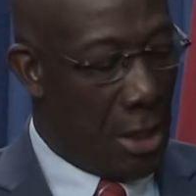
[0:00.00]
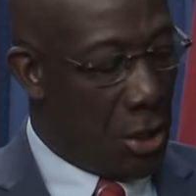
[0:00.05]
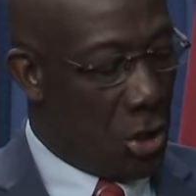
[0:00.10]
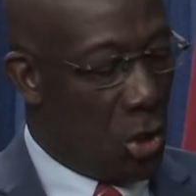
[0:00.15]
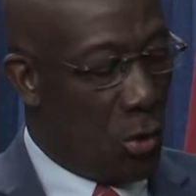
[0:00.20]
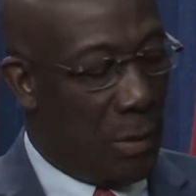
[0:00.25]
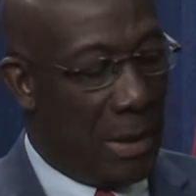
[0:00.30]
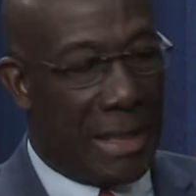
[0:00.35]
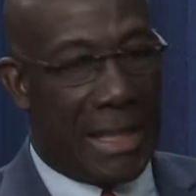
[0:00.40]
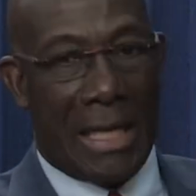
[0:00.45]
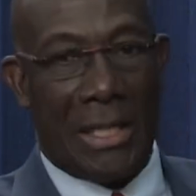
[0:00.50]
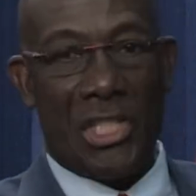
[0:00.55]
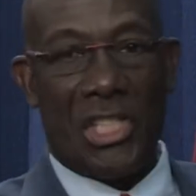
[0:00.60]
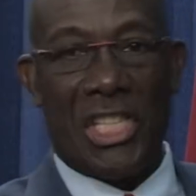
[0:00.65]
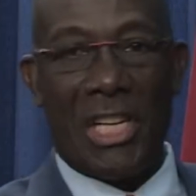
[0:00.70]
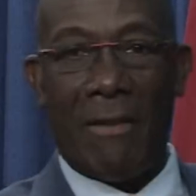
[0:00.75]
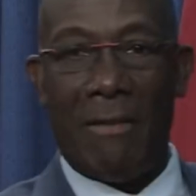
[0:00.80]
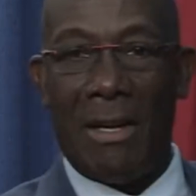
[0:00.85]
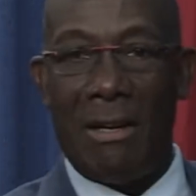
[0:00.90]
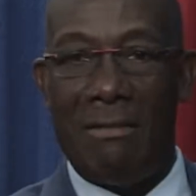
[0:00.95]
You will get
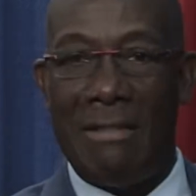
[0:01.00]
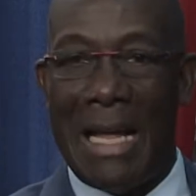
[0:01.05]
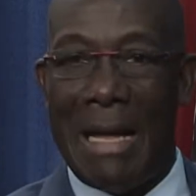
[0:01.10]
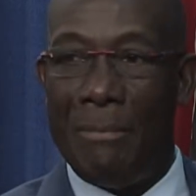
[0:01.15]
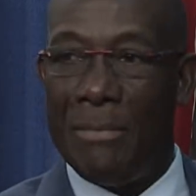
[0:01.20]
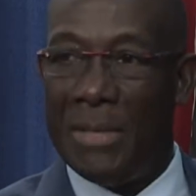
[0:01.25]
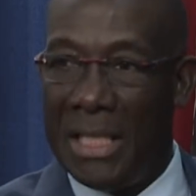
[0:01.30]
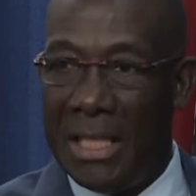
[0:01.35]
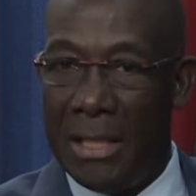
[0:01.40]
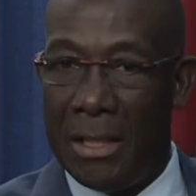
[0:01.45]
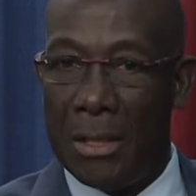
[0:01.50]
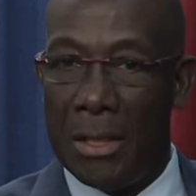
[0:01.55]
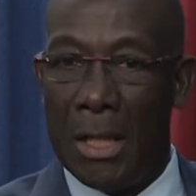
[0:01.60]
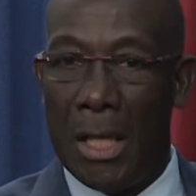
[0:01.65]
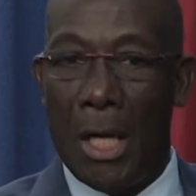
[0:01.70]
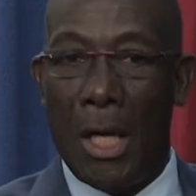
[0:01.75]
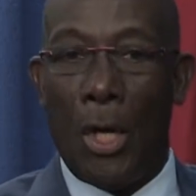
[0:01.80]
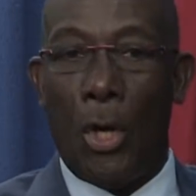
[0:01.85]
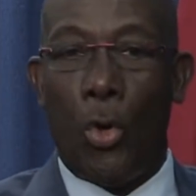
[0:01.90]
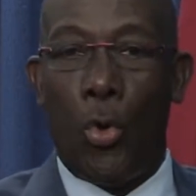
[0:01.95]
Gerald Ramdeen,
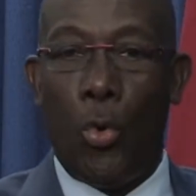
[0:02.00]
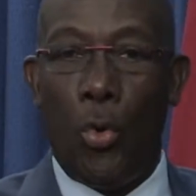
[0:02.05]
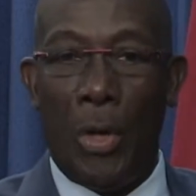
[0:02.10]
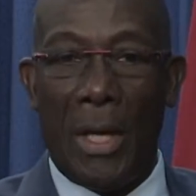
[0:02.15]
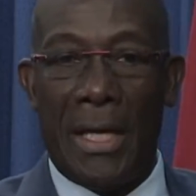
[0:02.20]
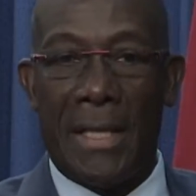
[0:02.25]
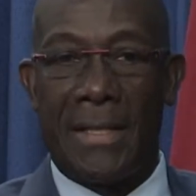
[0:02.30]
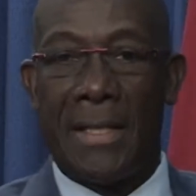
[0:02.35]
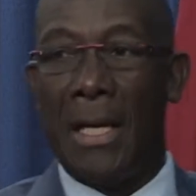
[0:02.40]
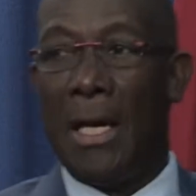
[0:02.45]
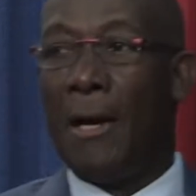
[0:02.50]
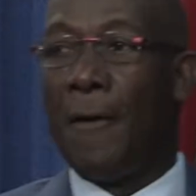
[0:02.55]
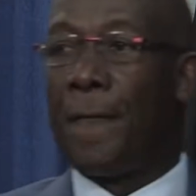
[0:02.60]
who is